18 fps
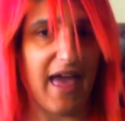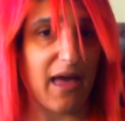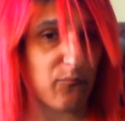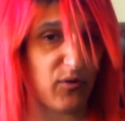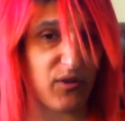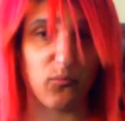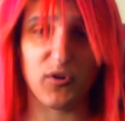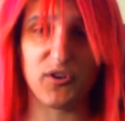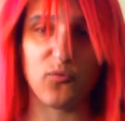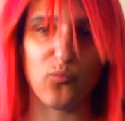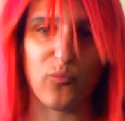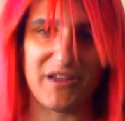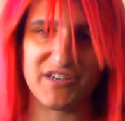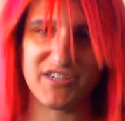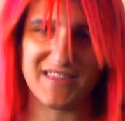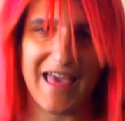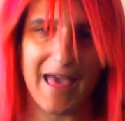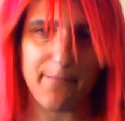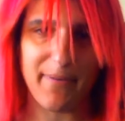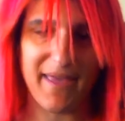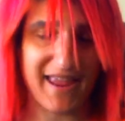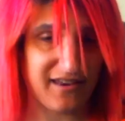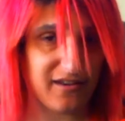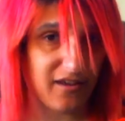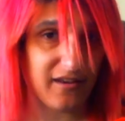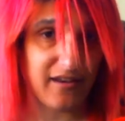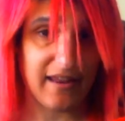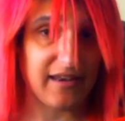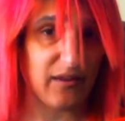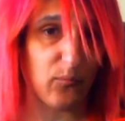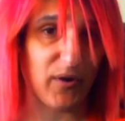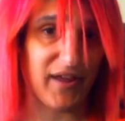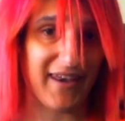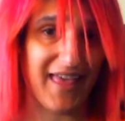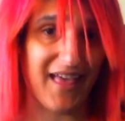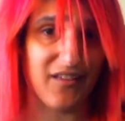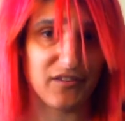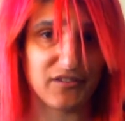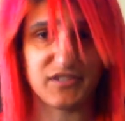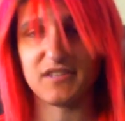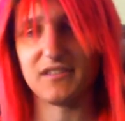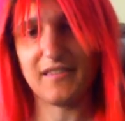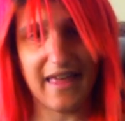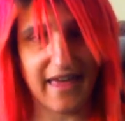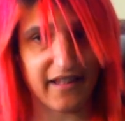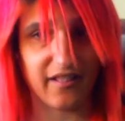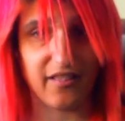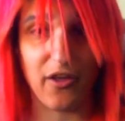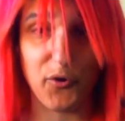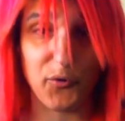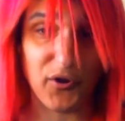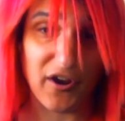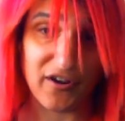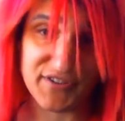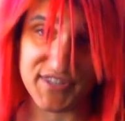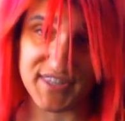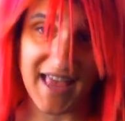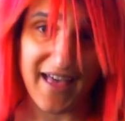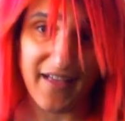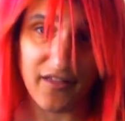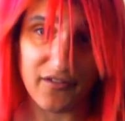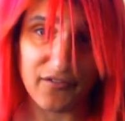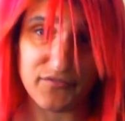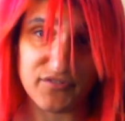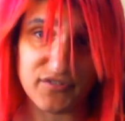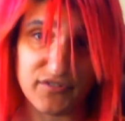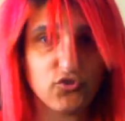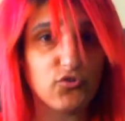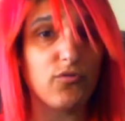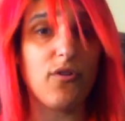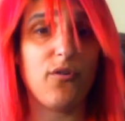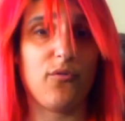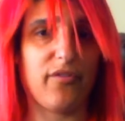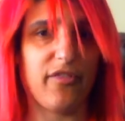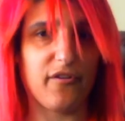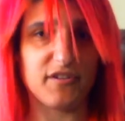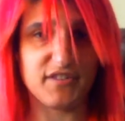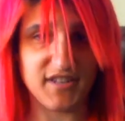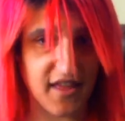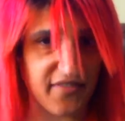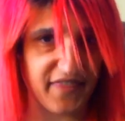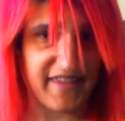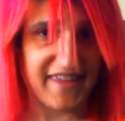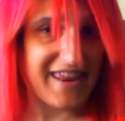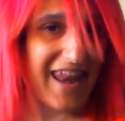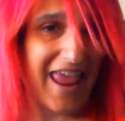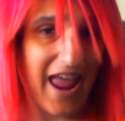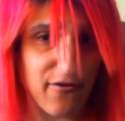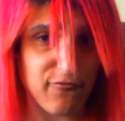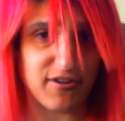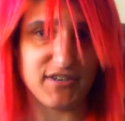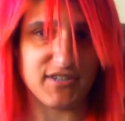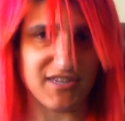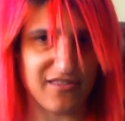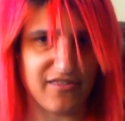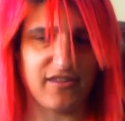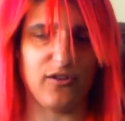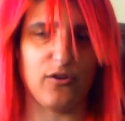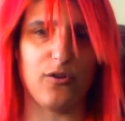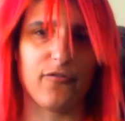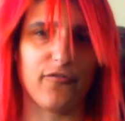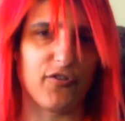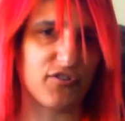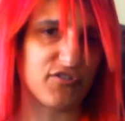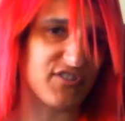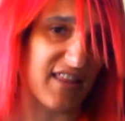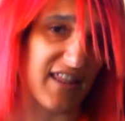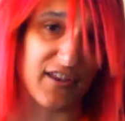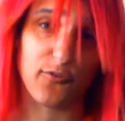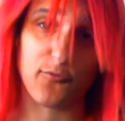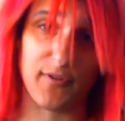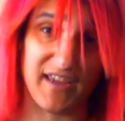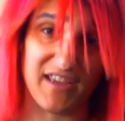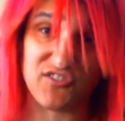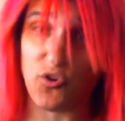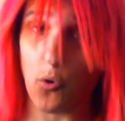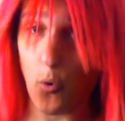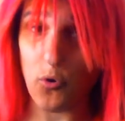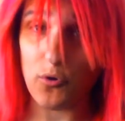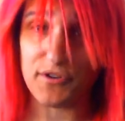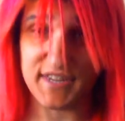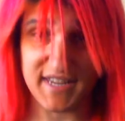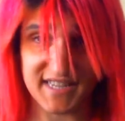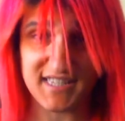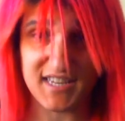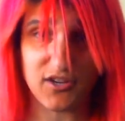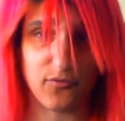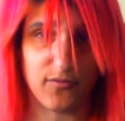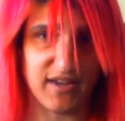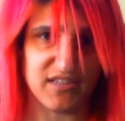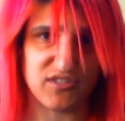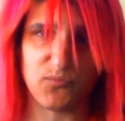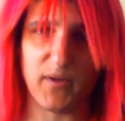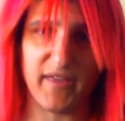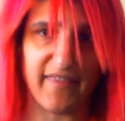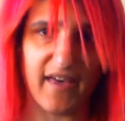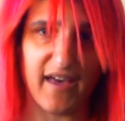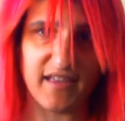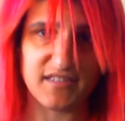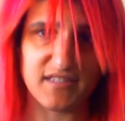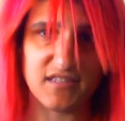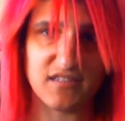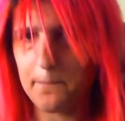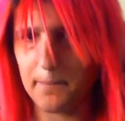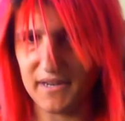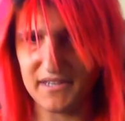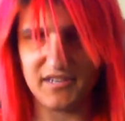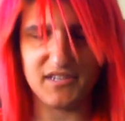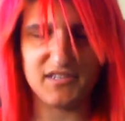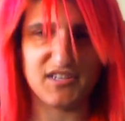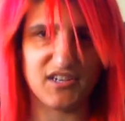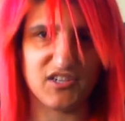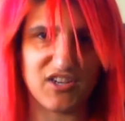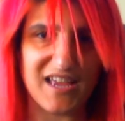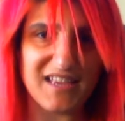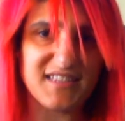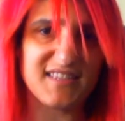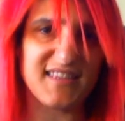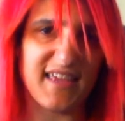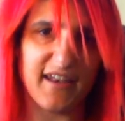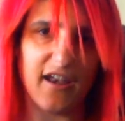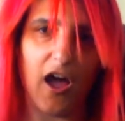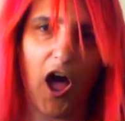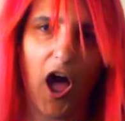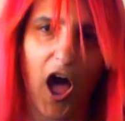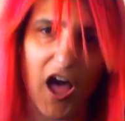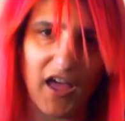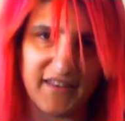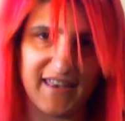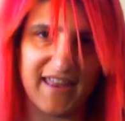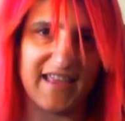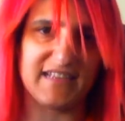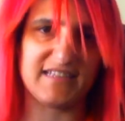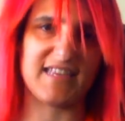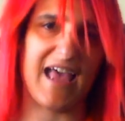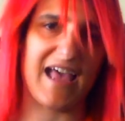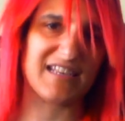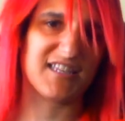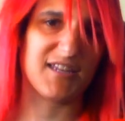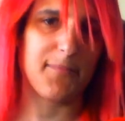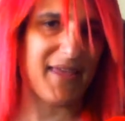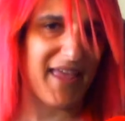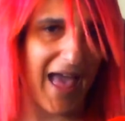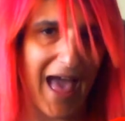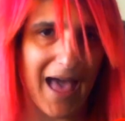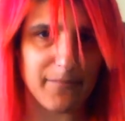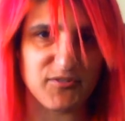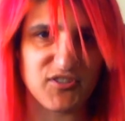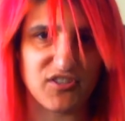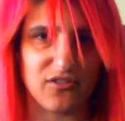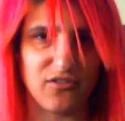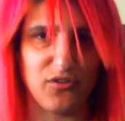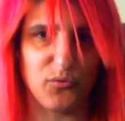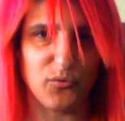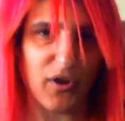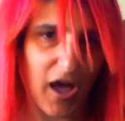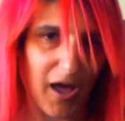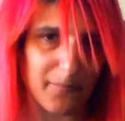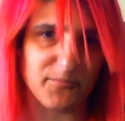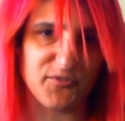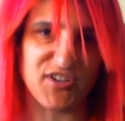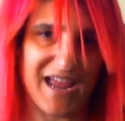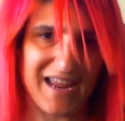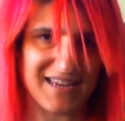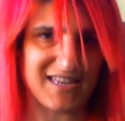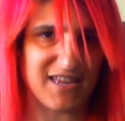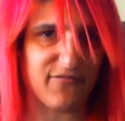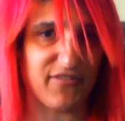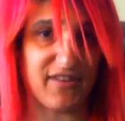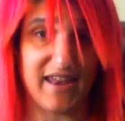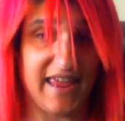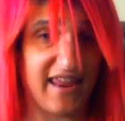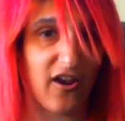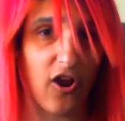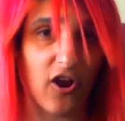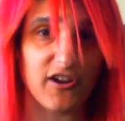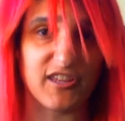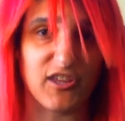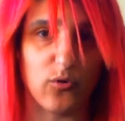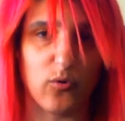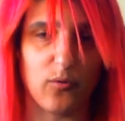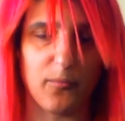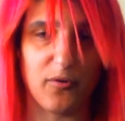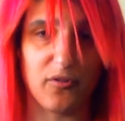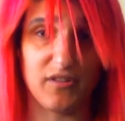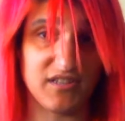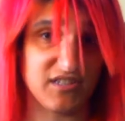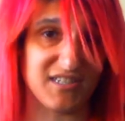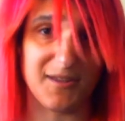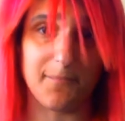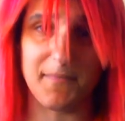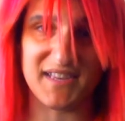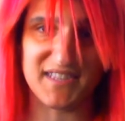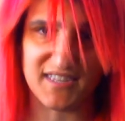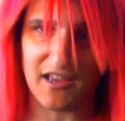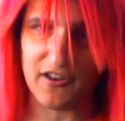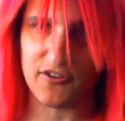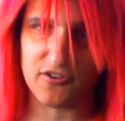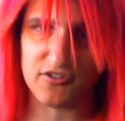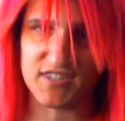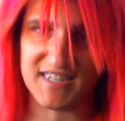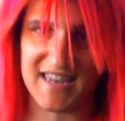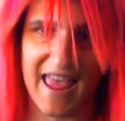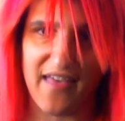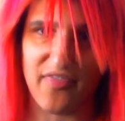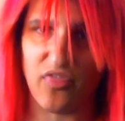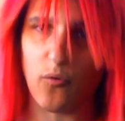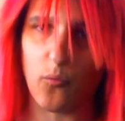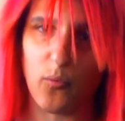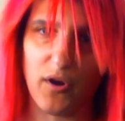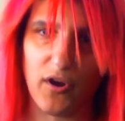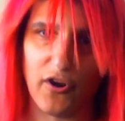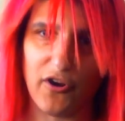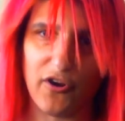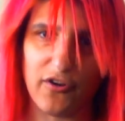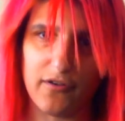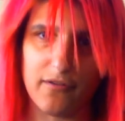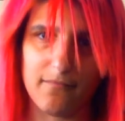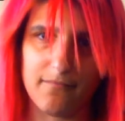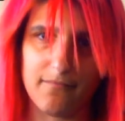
and we wouldn't wish that pain on anyone else, let alone ourselves. True, there is nothing inherent to the universe that agrees or disagrees with us, but to suggest that oughtness has to be absolute, objective, and inarguable is to misunderstand the word.